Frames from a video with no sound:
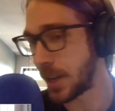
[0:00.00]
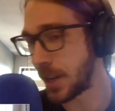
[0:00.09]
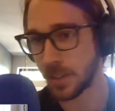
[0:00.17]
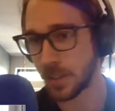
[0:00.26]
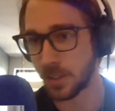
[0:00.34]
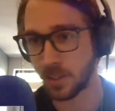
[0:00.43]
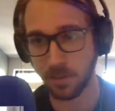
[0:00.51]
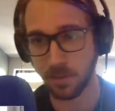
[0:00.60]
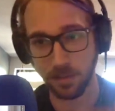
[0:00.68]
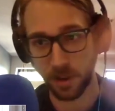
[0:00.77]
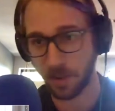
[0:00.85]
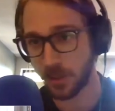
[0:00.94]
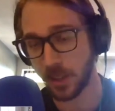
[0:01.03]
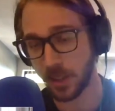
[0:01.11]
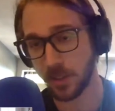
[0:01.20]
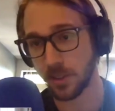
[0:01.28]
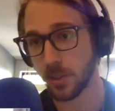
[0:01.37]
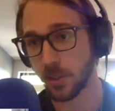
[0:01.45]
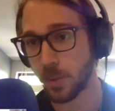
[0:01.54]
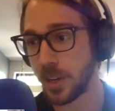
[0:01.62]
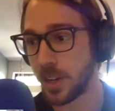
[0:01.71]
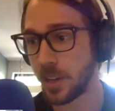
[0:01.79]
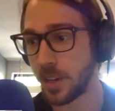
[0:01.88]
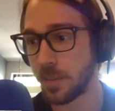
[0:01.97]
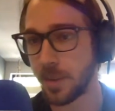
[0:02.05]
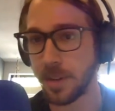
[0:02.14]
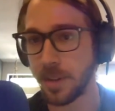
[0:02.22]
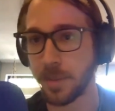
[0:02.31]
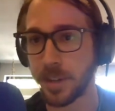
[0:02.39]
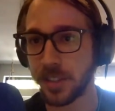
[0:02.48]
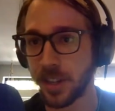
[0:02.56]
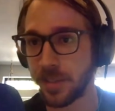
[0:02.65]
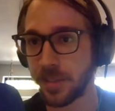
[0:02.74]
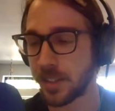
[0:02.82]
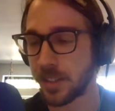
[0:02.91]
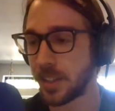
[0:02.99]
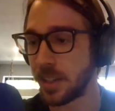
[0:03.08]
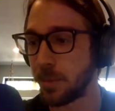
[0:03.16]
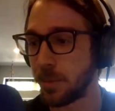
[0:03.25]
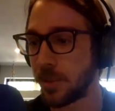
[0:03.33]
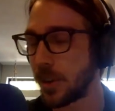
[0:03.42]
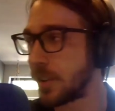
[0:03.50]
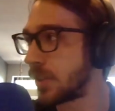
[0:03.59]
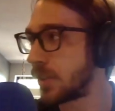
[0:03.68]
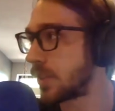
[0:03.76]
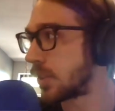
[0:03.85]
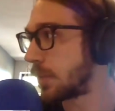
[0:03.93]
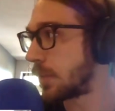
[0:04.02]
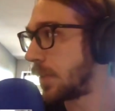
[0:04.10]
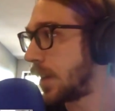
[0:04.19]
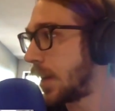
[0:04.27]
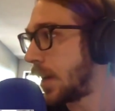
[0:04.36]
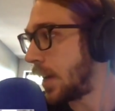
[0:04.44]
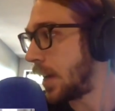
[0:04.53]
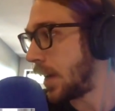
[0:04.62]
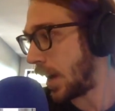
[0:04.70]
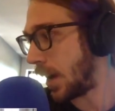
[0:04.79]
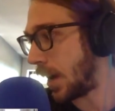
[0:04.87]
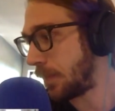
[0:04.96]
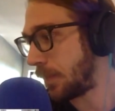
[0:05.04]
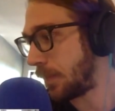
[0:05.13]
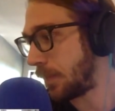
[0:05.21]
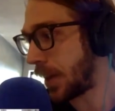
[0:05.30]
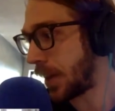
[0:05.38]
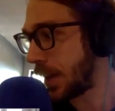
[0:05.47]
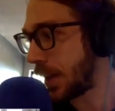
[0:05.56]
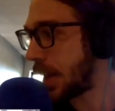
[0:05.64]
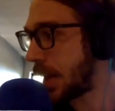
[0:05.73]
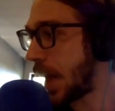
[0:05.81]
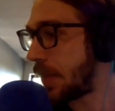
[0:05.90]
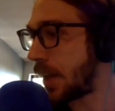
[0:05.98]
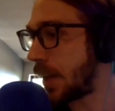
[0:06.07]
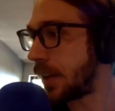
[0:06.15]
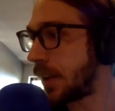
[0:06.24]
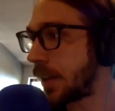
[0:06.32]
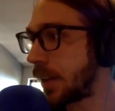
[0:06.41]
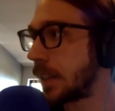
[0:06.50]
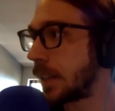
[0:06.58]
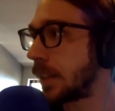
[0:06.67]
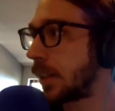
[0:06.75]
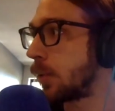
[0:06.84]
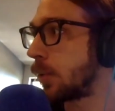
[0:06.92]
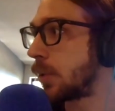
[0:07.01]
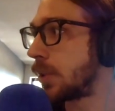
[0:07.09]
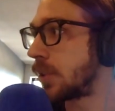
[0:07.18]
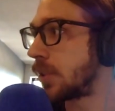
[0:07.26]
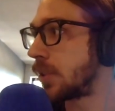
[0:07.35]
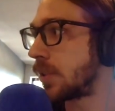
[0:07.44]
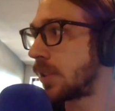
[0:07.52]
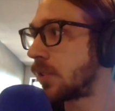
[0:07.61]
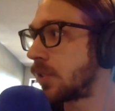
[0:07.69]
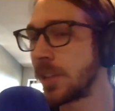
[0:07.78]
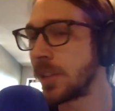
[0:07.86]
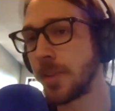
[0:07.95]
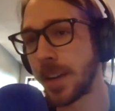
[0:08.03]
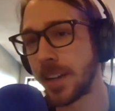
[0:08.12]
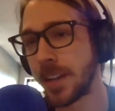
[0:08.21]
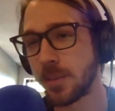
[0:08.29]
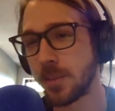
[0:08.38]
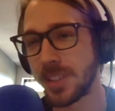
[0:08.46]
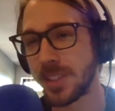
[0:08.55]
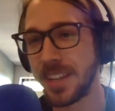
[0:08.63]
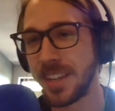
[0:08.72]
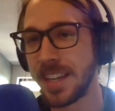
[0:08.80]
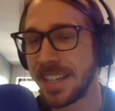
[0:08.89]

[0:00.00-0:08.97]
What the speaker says: Because all of a sudden there's liquidity and money's kind of exiting and moving around in the system. And then there was this transfer mechanism was,